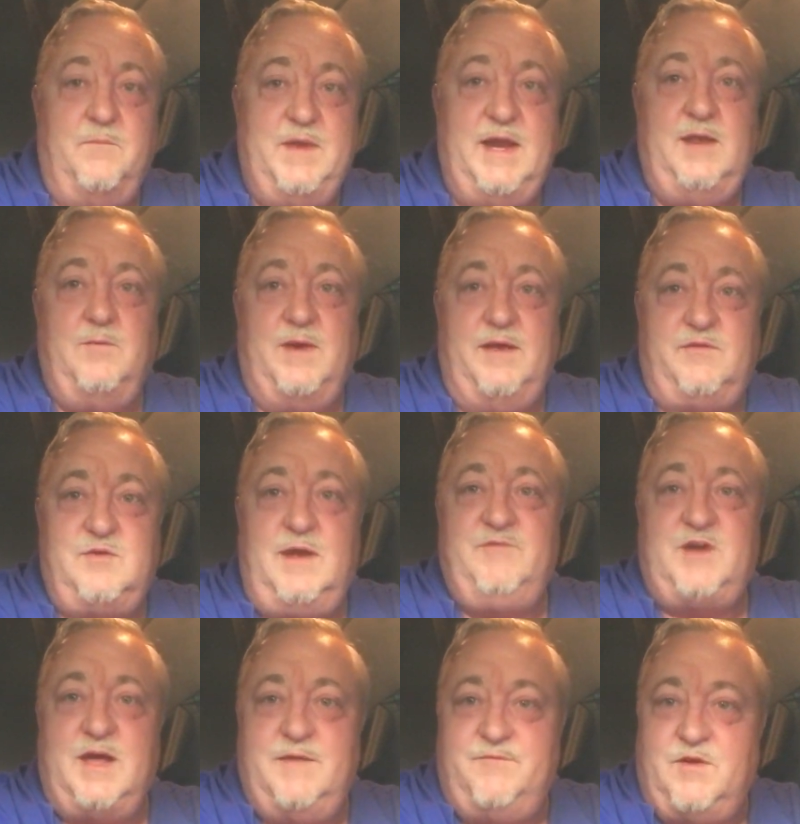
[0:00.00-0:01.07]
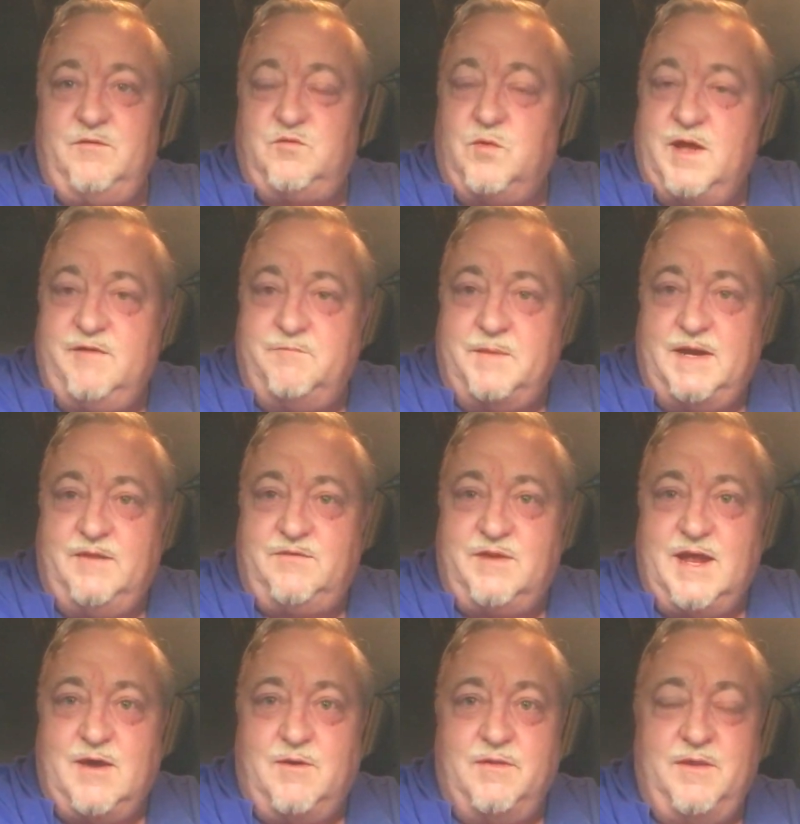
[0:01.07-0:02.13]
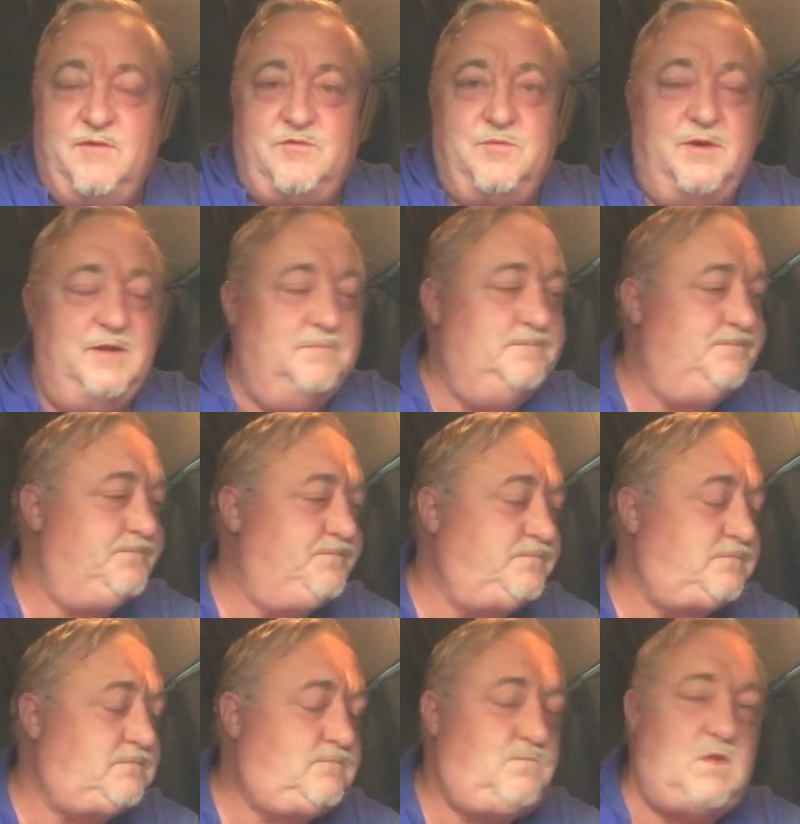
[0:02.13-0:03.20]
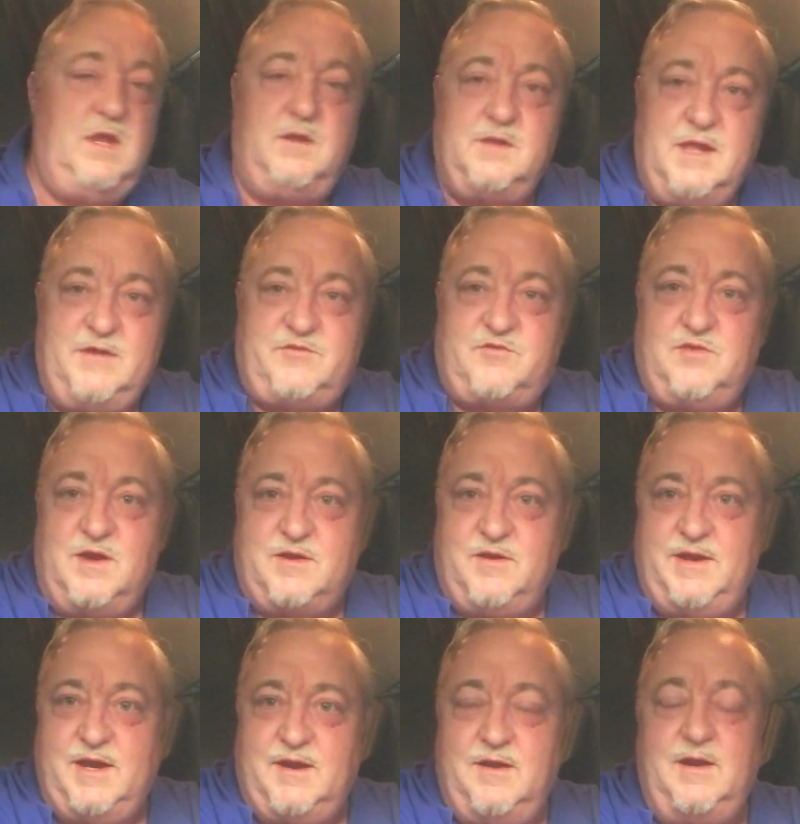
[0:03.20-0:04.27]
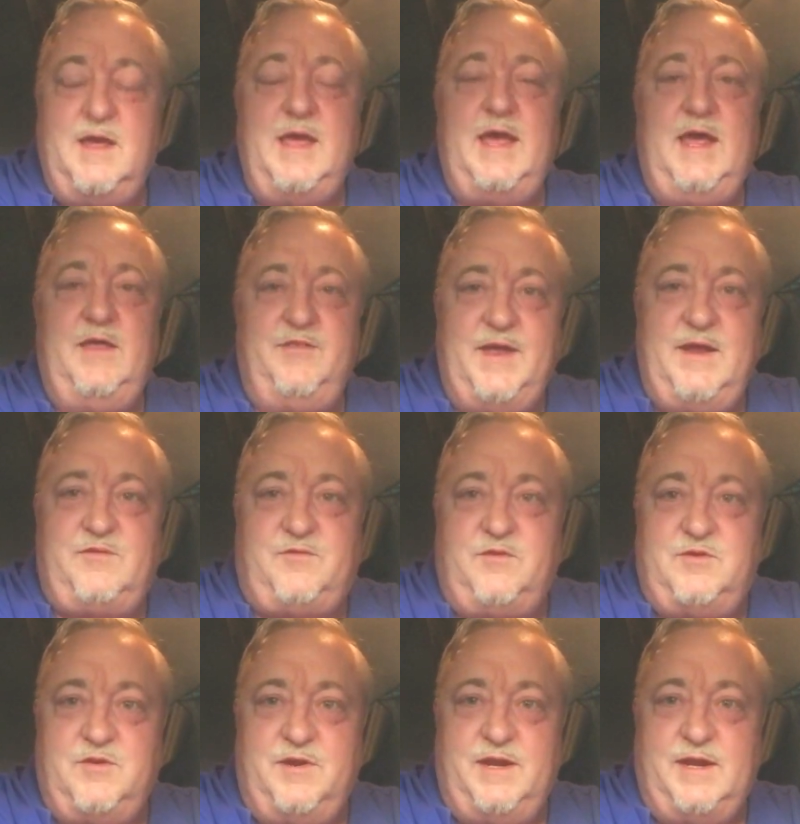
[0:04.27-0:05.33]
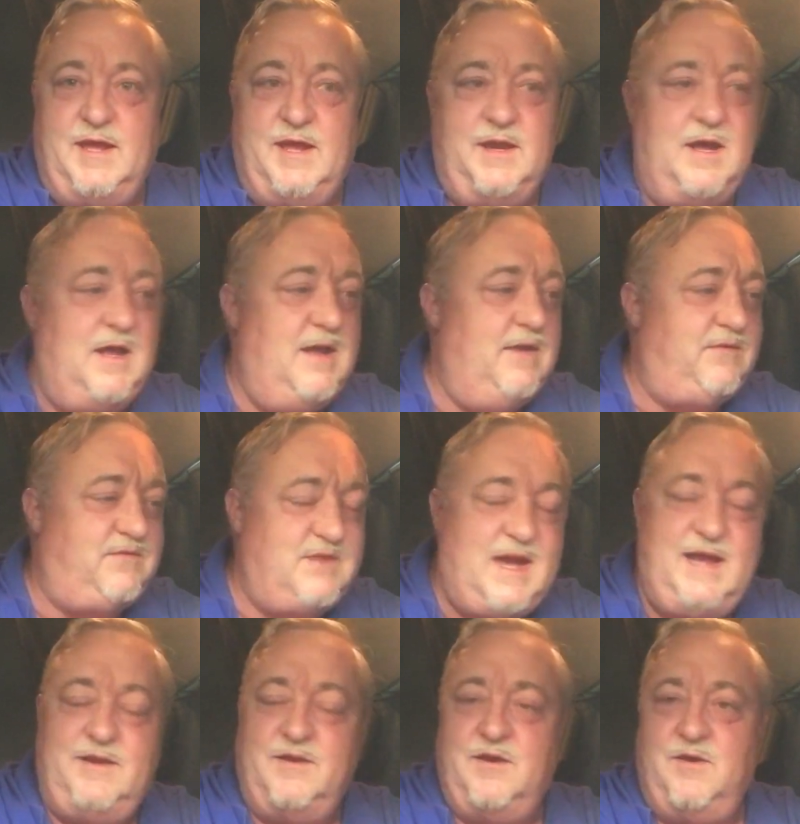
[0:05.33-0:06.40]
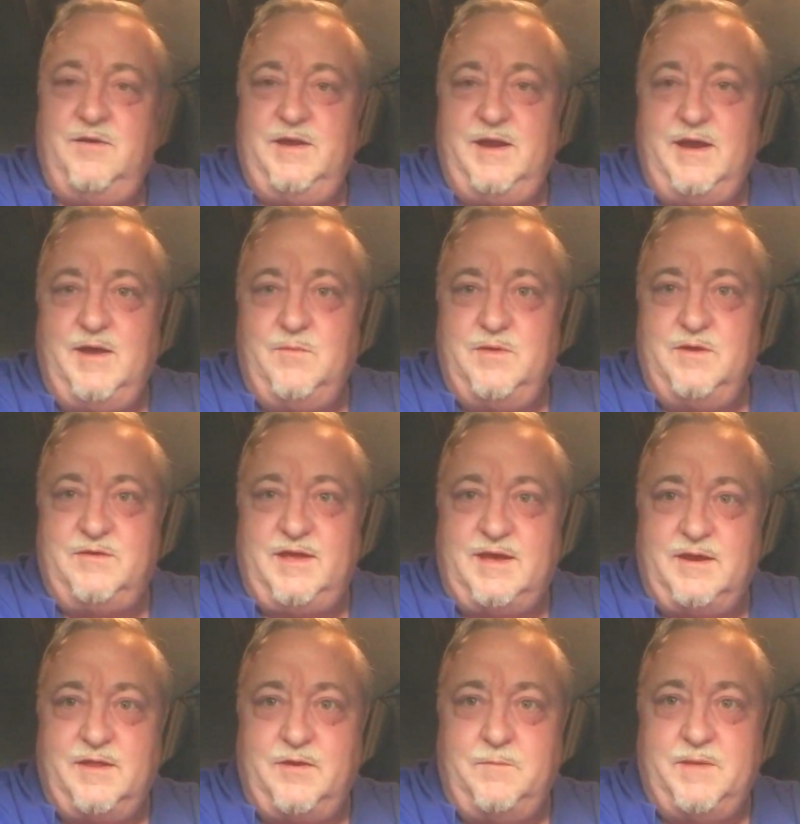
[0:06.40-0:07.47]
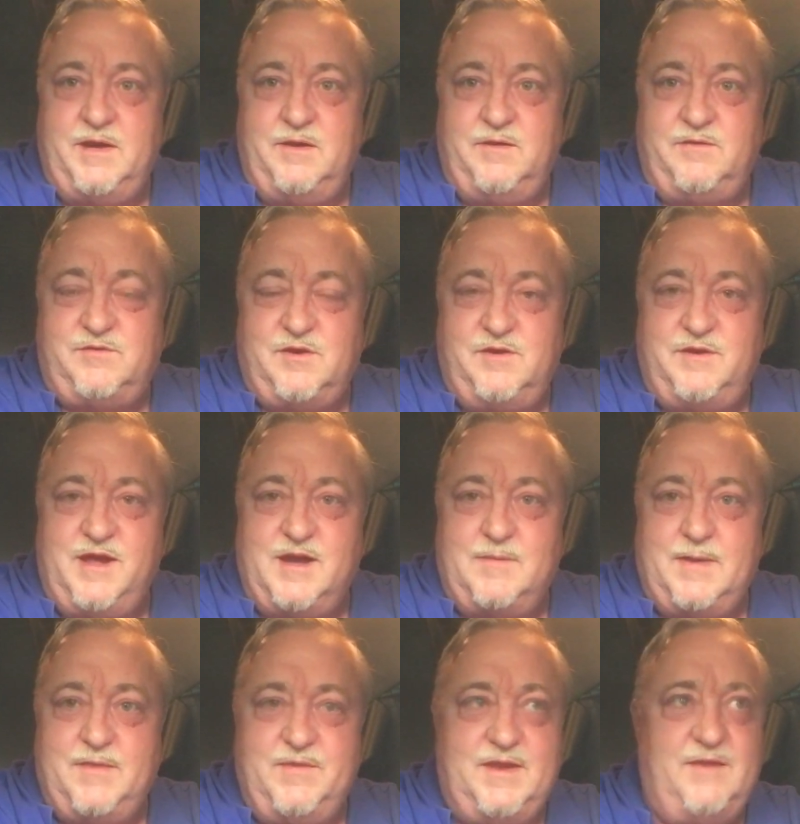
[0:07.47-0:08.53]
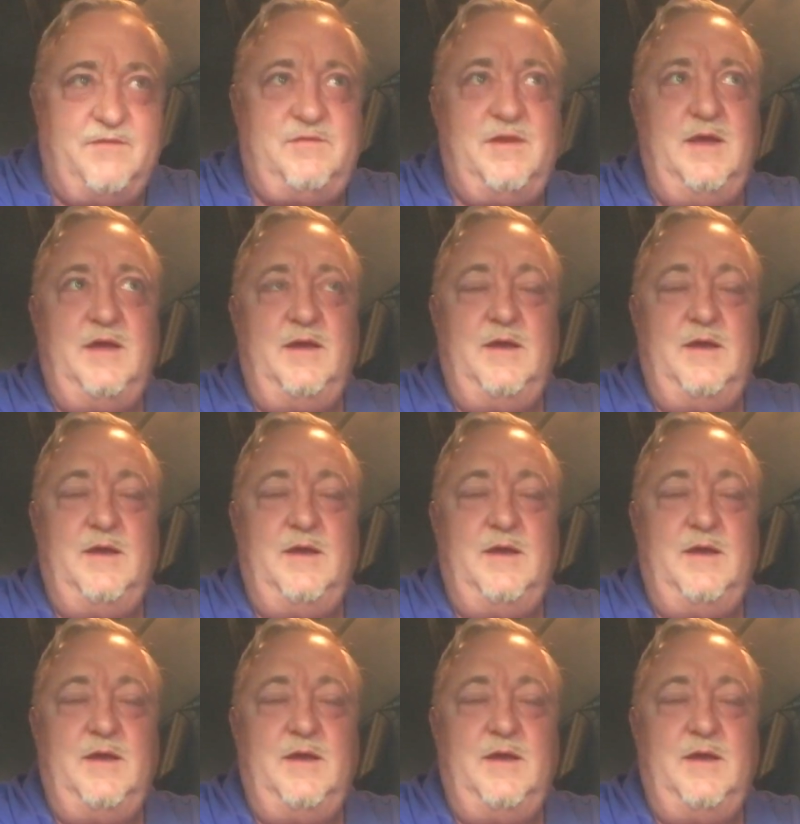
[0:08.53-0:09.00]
Anyway, so I've gone for 12 minutes now on this one. Clutch Trucker here. Thanks for tuning in. Side note, and I will take another minute or so to talk about this.